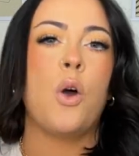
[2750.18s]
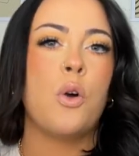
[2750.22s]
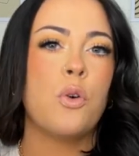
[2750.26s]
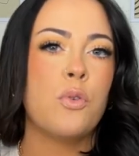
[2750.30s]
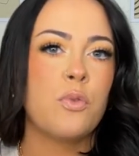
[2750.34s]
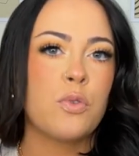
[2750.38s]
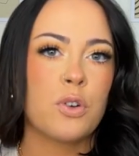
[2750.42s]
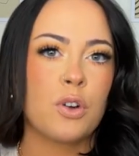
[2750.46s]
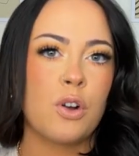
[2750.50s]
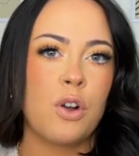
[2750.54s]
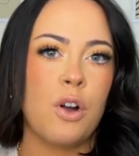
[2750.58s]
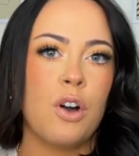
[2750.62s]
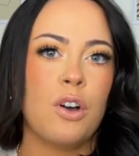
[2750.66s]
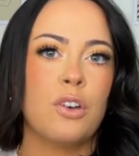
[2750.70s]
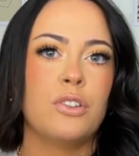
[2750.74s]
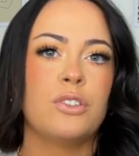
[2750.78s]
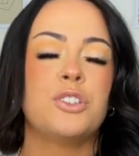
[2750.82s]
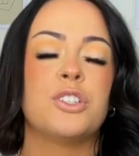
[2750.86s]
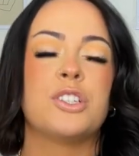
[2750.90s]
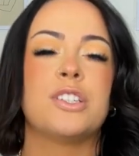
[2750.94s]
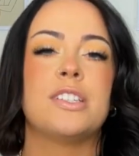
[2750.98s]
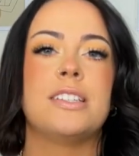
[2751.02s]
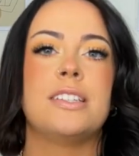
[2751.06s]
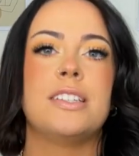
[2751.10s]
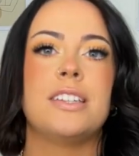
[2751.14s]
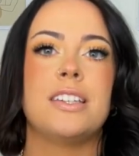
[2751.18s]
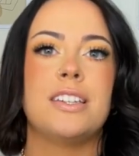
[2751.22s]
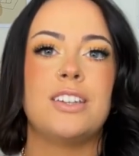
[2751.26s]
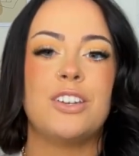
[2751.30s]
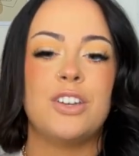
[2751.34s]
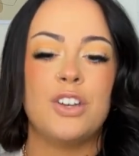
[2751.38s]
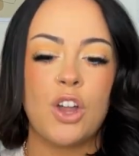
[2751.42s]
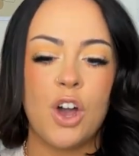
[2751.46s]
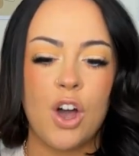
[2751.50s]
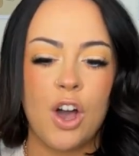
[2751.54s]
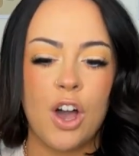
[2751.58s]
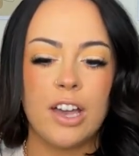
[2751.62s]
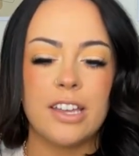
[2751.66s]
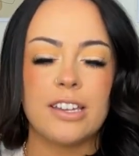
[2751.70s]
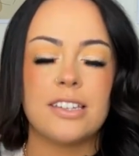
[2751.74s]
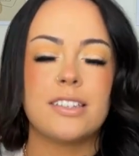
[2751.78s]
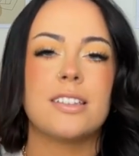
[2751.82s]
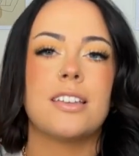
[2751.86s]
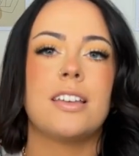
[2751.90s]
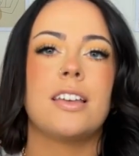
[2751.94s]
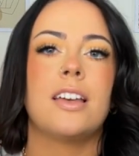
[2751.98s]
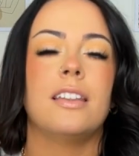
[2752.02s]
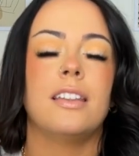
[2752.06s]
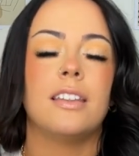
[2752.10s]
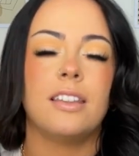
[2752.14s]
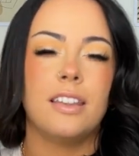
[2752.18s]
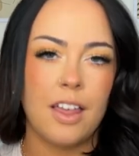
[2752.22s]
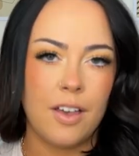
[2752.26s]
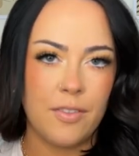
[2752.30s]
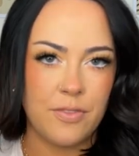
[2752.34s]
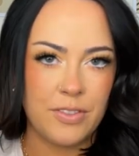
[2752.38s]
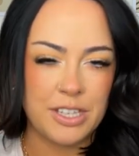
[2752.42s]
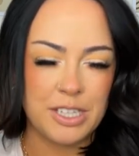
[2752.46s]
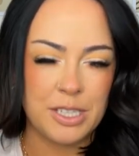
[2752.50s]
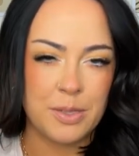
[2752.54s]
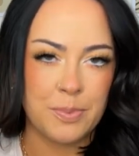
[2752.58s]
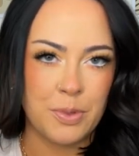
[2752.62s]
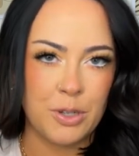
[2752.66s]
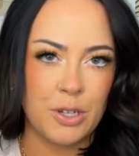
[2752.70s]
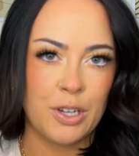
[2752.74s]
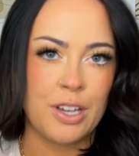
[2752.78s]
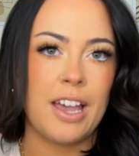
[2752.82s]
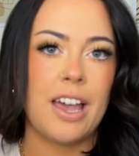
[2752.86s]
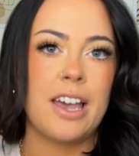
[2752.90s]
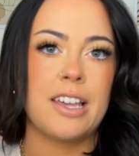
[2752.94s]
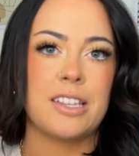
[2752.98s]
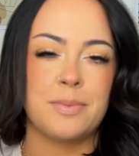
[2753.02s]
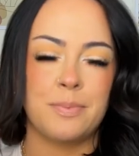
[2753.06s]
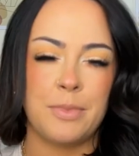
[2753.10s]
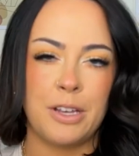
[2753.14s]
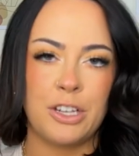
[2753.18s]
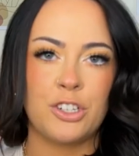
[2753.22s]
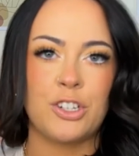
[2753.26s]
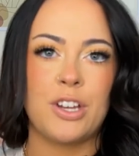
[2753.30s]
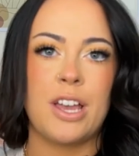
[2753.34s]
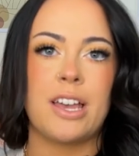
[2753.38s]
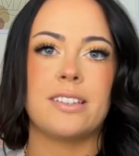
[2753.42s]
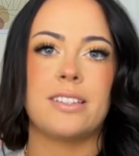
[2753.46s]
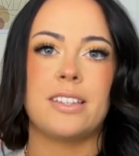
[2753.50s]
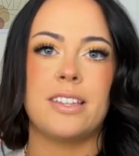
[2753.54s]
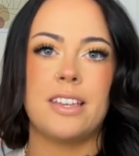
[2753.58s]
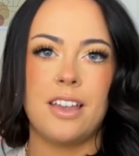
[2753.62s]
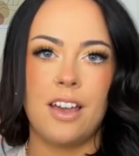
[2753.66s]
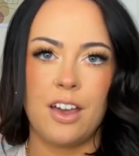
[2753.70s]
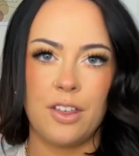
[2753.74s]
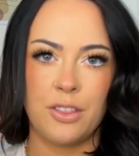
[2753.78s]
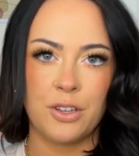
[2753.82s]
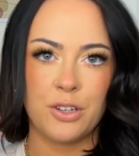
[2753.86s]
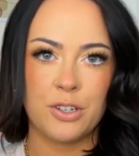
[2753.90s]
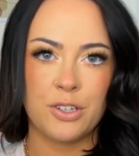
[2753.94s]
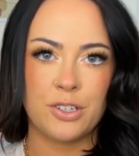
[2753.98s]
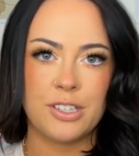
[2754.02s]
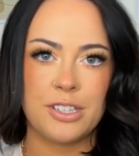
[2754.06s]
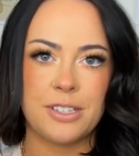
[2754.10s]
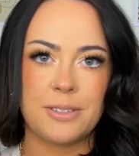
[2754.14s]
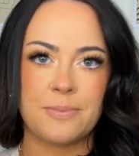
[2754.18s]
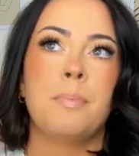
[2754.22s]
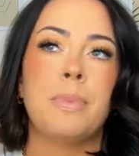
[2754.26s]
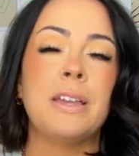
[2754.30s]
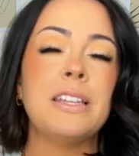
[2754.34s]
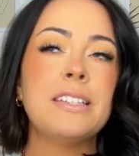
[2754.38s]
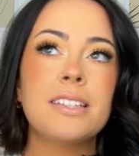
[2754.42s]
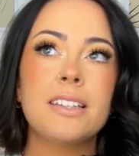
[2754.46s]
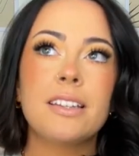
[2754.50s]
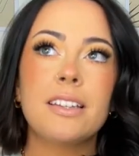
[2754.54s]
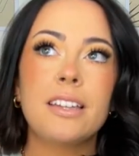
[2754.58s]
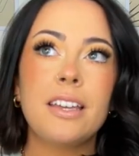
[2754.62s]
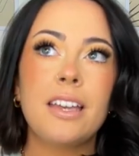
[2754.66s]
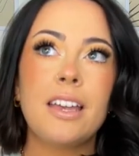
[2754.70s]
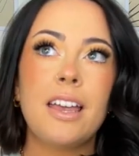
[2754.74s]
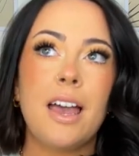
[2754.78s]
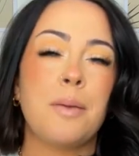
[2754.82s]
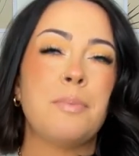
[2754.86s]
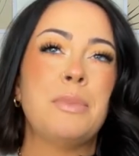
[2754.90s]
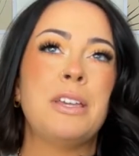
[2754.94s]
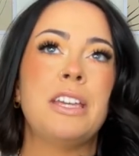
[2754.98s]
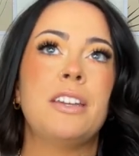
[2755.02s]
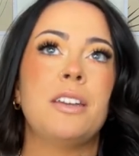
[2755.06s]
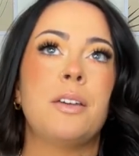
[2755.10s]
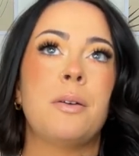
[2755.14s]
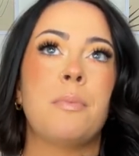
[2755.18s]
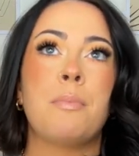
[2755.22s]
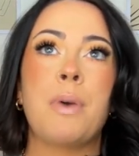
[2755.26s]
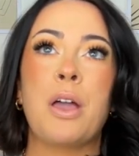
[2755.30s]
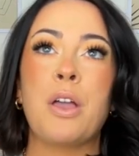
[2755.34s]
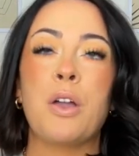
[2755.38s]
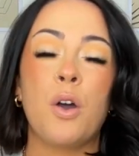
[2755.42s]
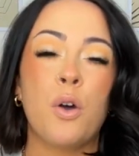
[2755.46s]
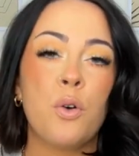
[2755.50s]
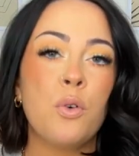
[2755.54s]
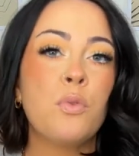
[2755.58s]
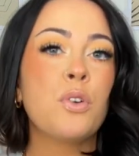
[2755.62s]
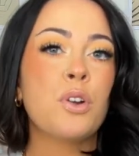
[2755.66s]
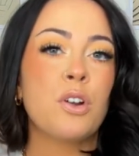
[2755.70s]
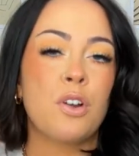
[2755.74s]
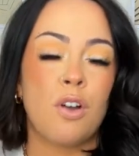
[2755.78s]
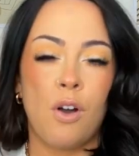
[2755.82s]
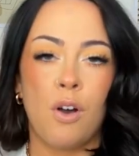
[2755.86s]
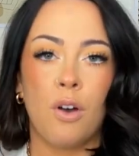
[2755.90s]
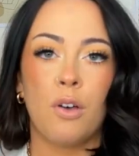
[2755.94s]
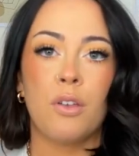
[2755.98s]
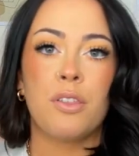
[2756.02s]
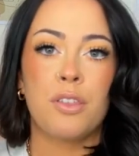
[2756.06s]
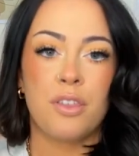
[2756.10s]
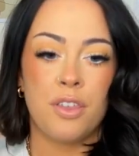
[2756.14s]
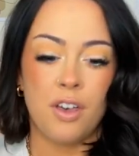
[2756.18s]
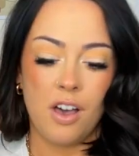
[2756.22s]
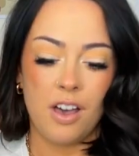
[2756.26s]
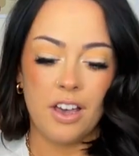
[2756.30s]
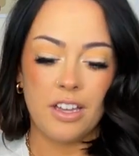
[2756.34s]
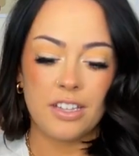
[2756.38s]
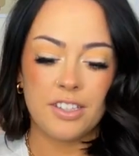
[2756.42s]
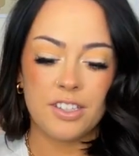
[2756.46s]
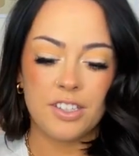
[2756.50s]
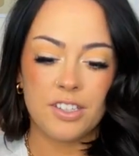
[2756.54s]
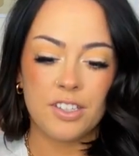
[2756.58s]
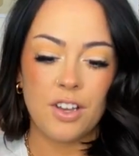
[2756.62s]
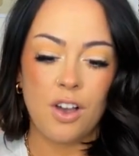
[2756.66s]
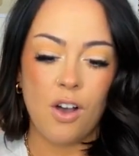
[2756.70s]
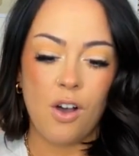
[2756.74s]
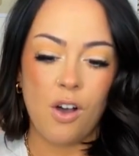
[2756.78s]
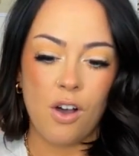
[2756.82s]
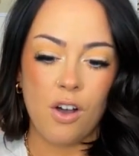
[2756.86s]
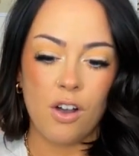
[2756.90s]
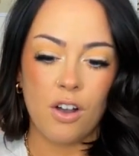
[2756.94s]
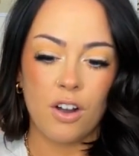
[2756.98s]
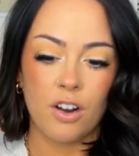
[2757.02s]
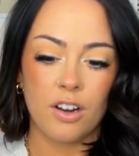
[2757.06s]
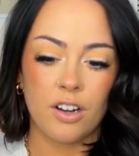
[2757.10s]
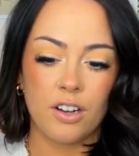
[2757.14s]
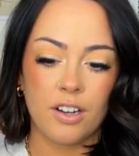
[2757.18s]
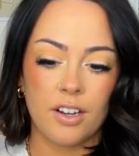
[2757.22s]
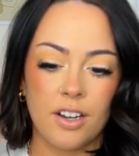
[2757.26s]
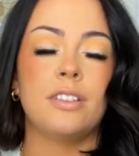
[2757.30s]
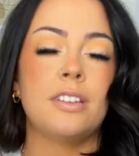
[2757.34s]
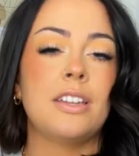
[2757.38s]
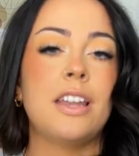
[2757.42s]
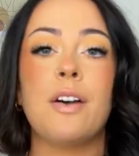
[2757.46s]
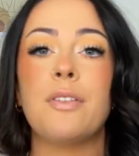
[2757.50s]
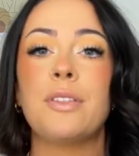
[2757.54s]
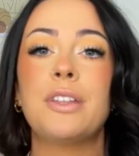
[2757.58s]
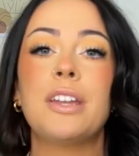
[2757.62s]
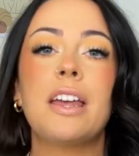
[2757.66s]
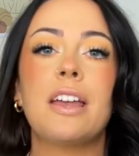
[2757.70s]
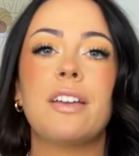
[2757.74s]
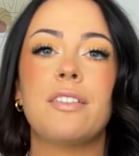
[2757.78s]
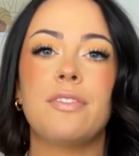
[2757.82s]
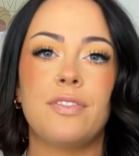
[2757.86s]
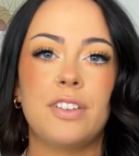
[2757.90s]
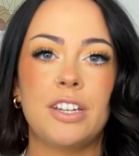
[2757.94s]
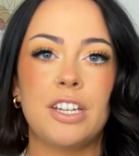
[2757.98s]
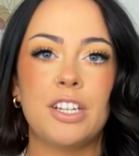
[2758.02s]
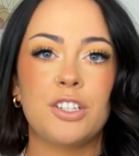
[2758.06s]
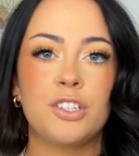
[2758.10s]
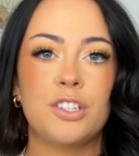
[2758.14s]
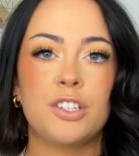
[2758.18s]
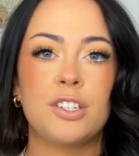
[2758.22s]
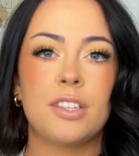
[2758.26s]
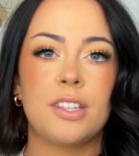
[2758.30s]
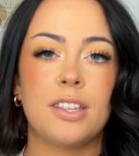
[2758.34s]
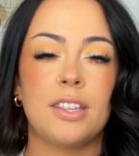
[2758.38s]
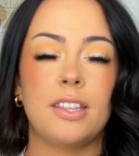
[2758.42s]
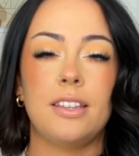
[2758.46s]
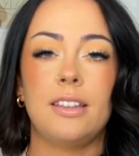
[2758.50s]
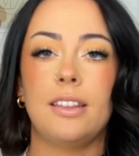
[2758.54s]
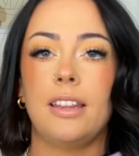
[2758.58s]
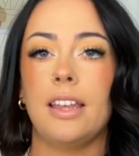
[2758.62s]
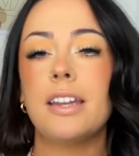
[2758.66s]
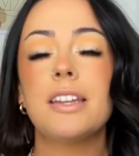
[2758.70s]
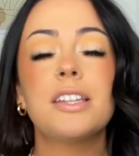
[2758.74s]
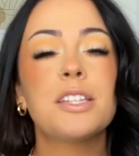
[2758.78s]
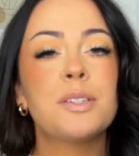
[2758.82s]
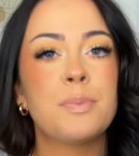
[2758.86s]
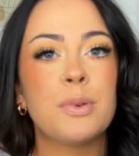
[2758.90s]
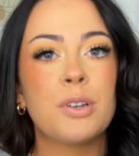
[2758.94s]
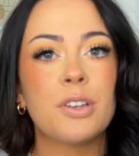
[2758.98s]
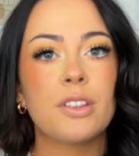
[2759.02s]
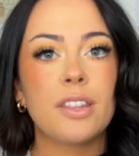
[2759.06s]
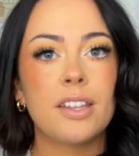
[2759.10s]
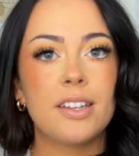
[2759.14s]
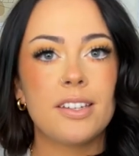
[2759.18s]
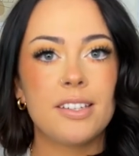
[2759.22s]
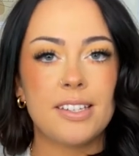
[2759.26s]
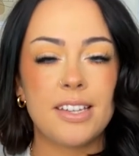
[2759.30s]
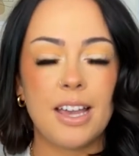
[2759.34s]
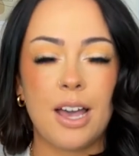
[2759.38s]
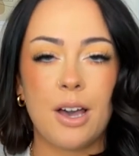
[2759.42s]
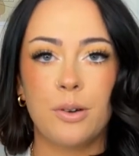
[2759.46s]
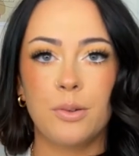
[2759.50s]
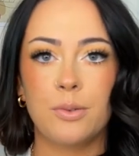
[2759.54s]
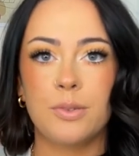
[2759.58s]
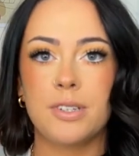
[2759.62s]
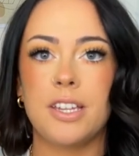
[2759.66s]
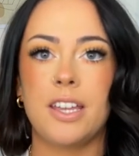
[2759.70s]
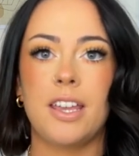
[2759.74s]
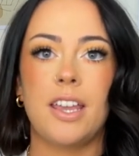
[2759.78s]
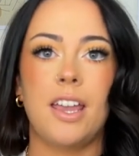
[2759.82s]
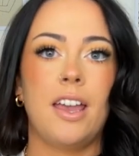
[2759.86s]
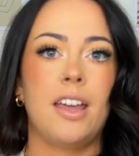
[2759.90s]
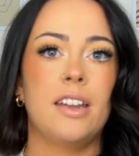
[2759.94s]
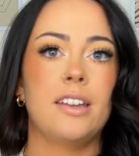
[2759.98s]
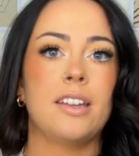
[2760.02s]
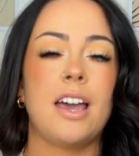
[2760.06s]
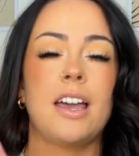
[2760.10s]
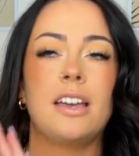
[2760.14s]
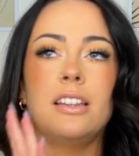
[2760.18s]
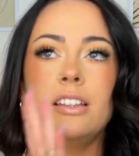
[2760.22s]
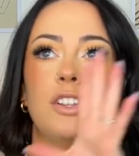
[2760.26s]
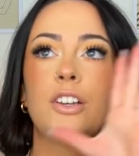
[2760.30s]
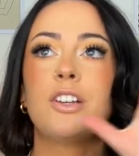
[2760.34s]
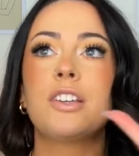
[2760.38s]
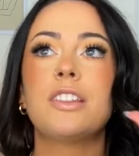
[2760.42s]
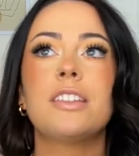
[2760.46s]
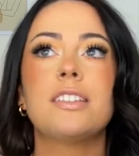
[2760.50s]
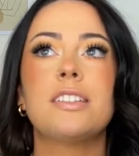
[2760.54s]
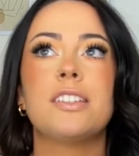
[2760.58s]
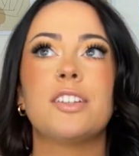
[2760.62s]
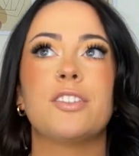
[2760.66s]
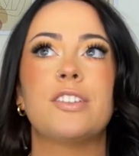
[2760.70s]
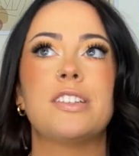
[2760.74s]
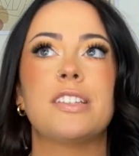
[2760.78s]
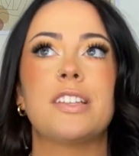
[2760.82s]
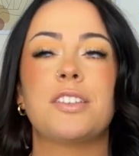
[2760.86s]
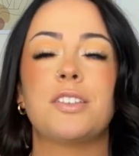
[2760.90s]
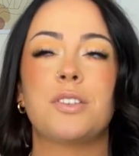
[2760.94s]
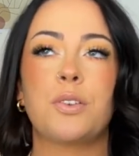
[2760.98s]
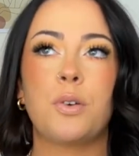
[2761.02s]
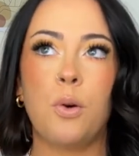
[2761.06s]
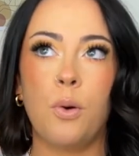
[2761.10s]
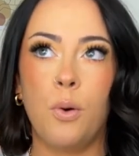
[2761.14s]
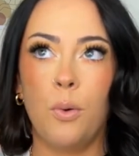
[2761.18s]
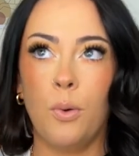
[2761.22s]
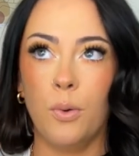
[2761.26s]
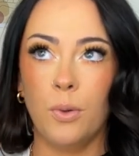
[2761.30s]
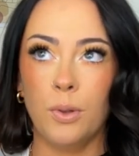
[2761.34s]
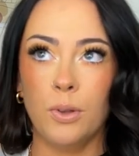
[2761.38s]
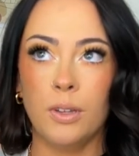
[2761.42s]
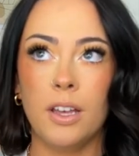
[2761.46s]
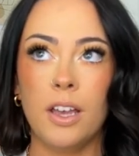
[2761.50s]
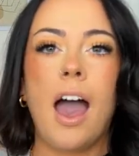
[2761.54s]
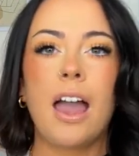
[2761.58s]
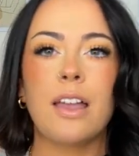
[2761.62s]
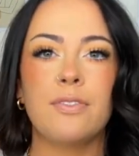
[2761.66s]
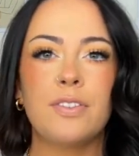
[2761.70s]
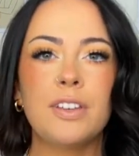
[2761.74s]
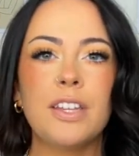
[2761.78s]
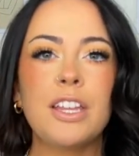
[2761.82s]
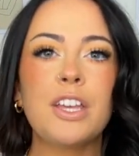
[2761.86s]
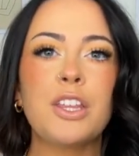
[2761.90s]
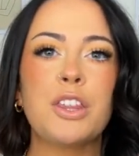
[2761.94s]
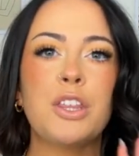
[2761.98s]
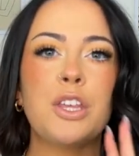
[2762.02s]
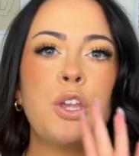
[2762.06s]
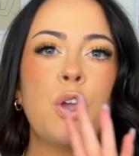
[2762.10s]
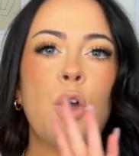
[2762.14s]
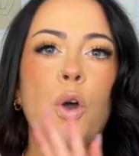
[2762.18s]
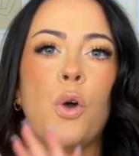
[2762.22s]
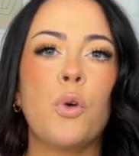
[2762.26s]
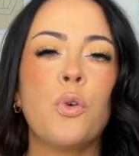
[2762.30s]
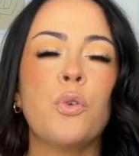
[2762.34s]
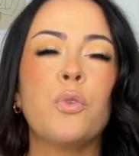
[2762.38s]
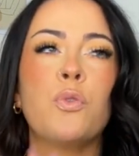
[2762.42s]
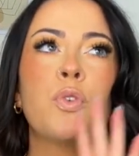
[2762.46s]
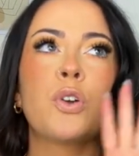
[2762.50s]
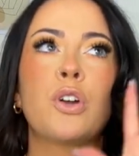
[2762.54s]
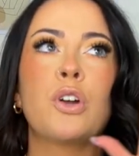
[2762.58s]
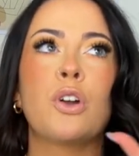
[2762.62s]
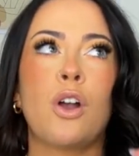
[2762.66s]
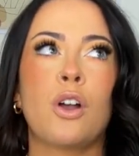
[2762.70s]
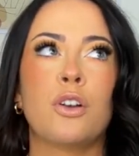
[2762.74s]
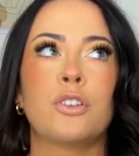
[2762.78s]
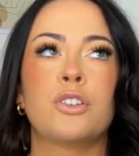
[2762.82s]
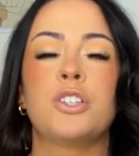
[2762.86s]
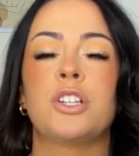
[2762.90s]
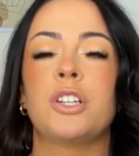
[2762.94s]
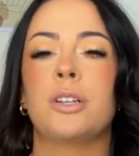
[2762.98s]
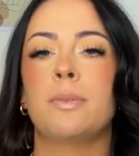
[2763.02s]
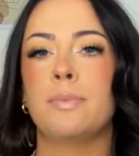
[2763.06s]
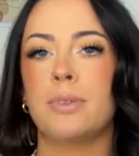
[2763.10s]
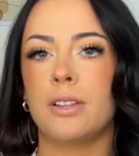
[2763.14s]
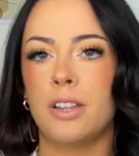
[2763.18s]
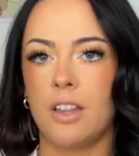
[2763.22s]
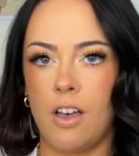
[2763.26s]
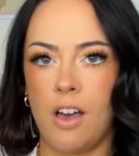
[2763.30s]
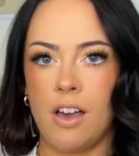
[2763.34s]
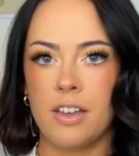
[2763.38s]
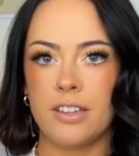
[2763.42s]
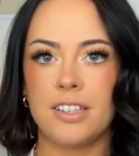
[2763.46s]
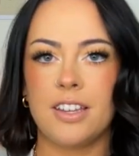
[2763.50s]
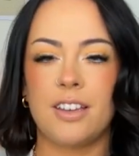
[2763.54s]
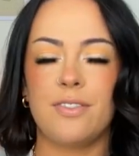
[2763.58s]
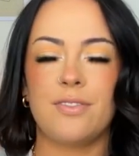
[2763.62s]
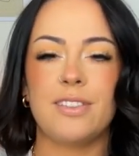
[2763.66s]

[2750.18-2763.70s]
Overall, just did not love this book as much as the others. Basically, I mean, my overall thoughts are now that i finished the latest book that is out and I look at the series as a whole, I feel like the overarching plot